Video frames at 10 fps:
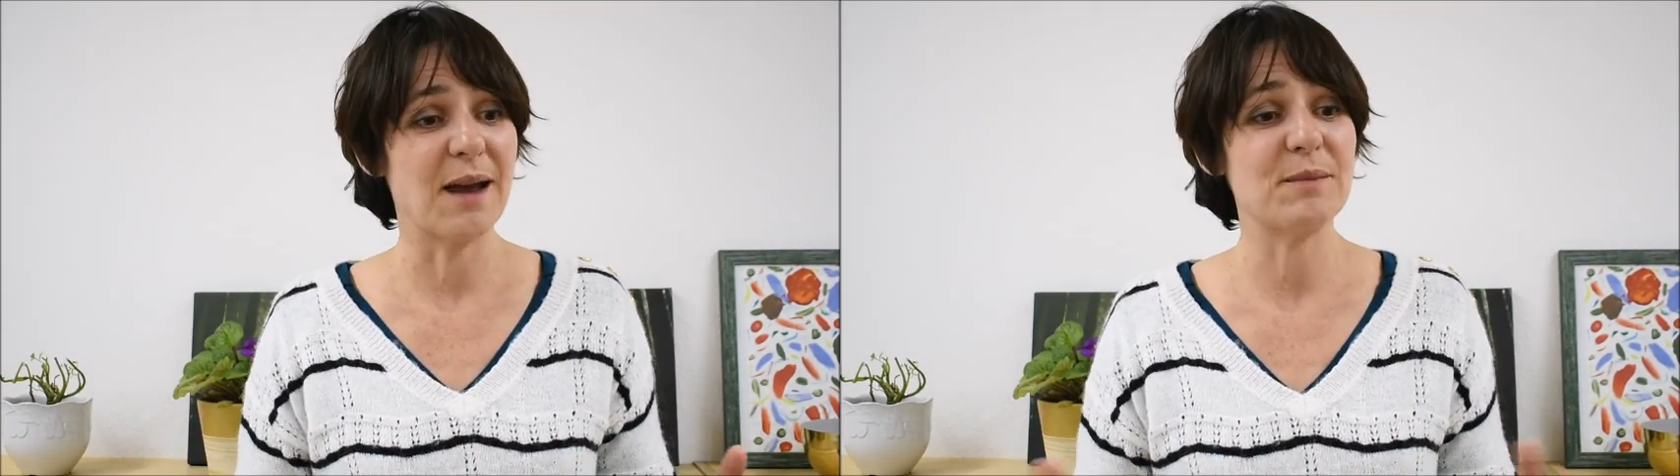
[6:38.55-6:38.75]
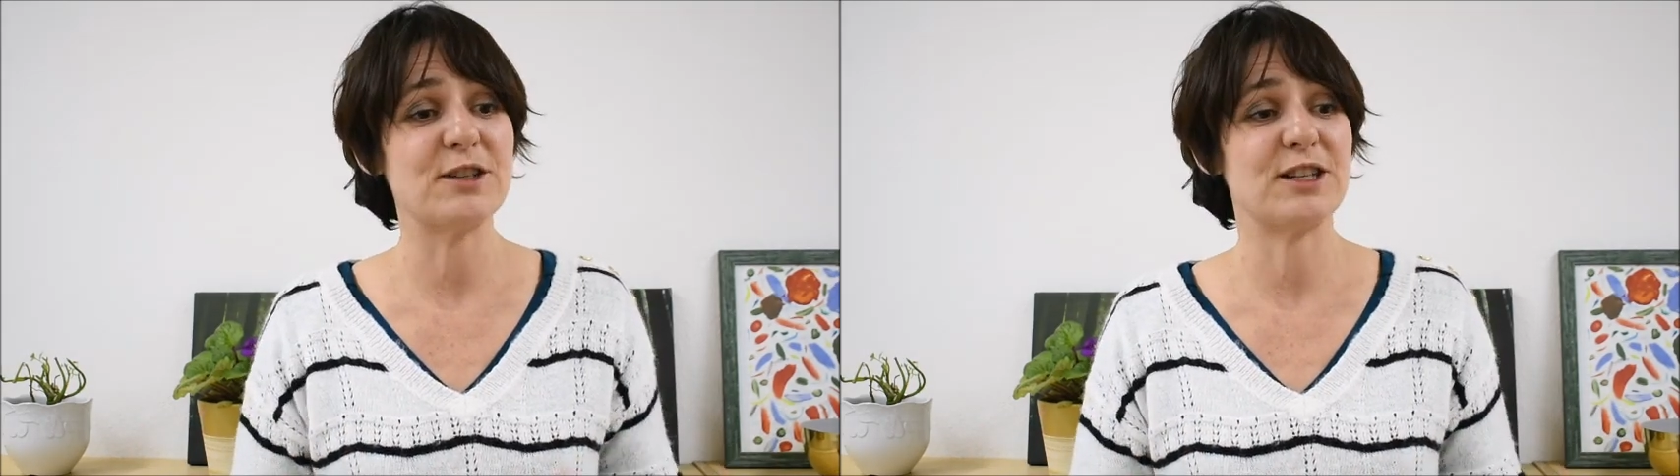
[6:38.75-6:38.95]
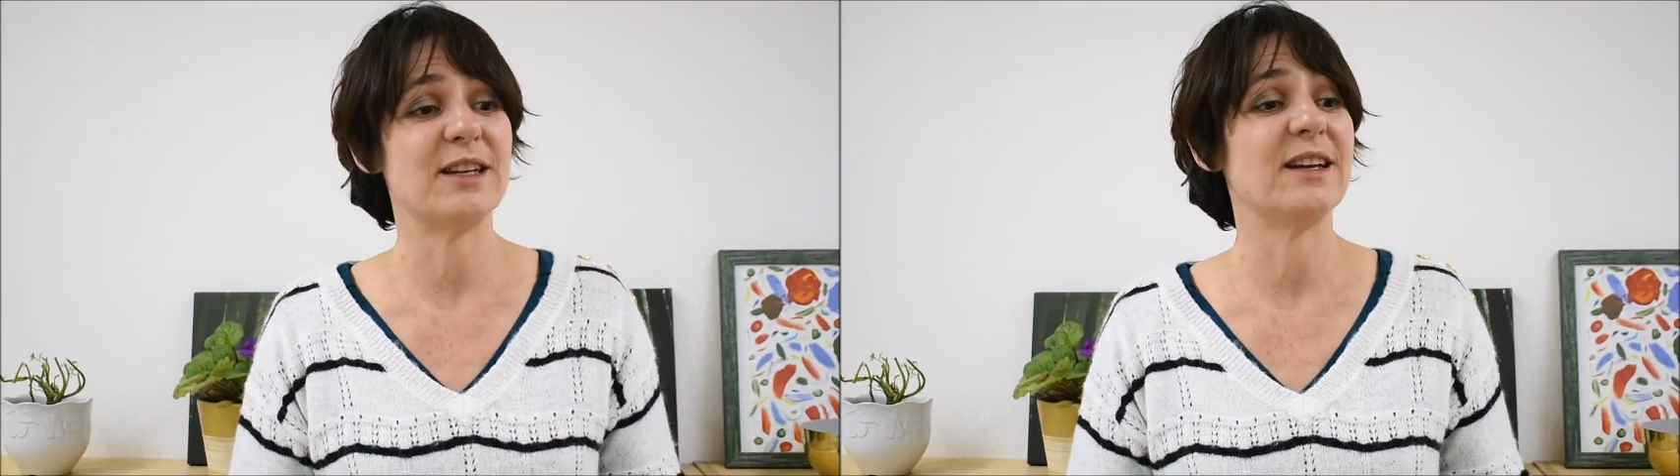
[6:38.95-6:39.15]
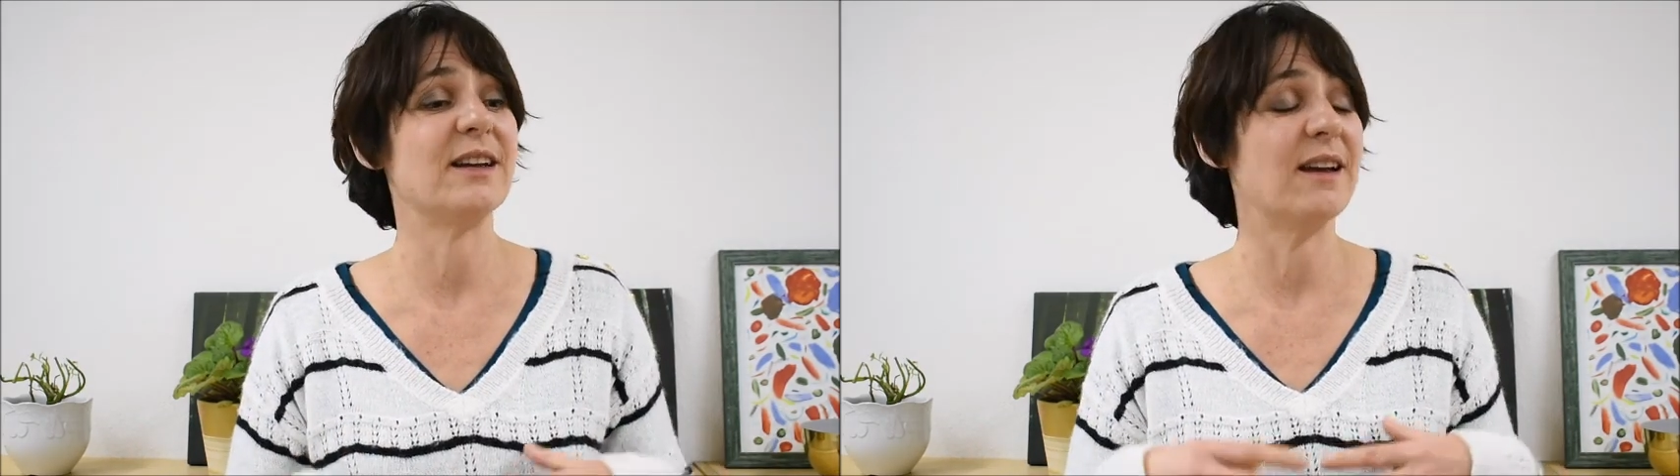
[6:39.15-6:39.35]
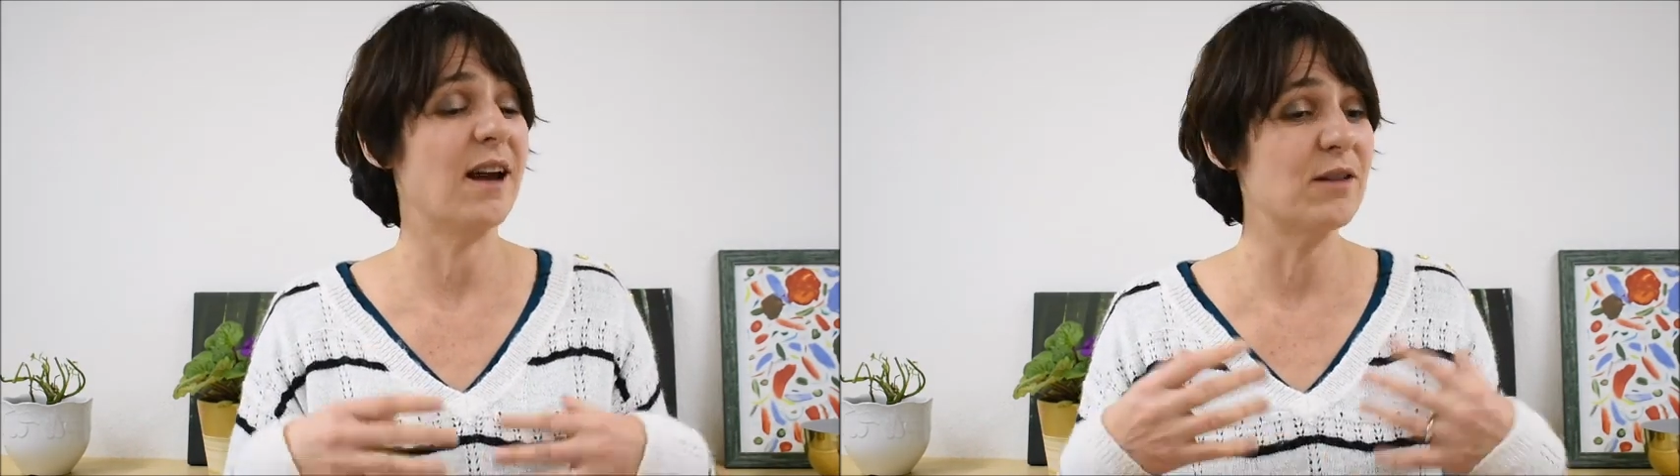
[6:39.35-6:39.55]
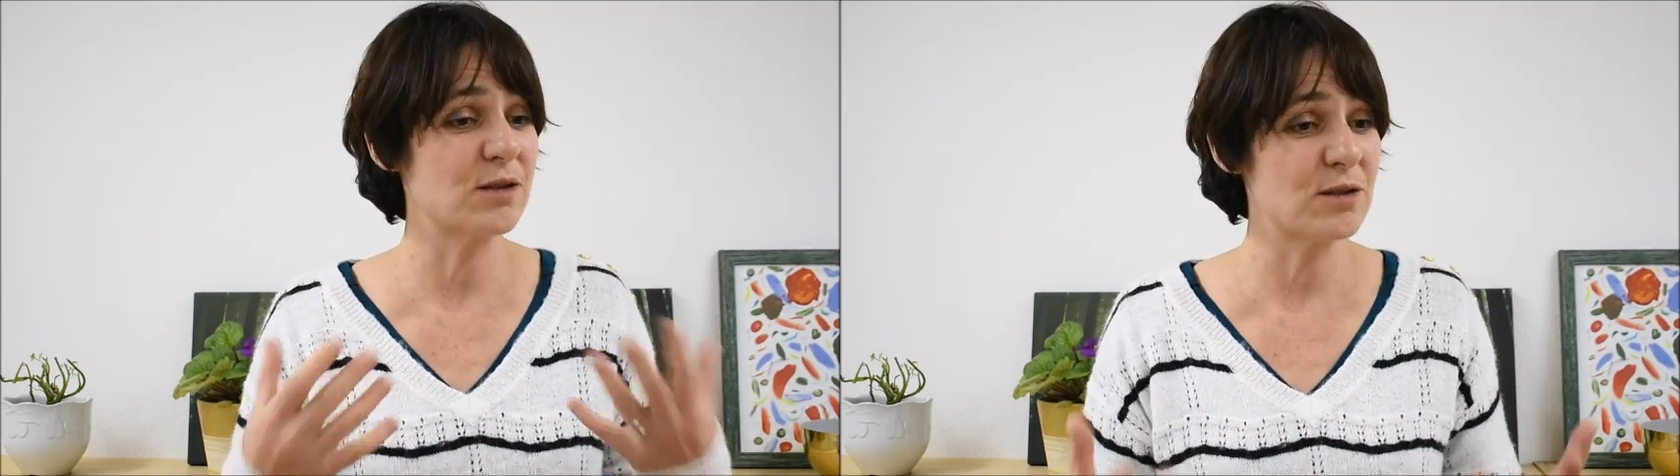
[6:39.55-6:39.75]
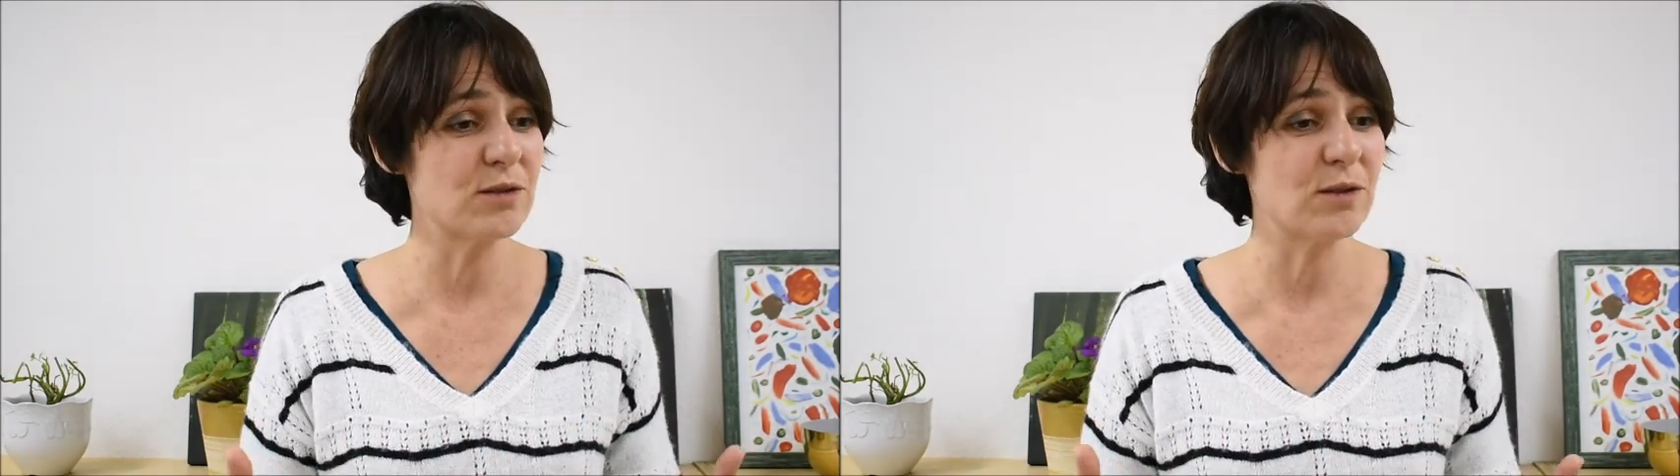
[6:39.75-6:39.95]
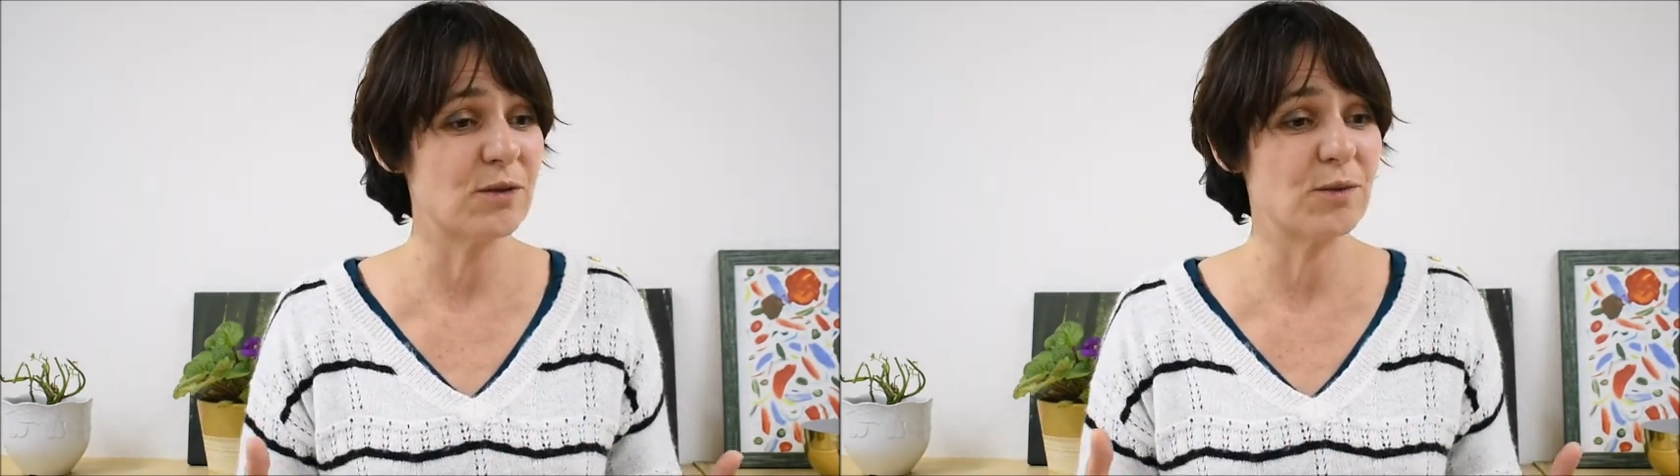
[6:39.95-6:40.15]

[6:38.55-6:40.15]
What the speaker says: she understood at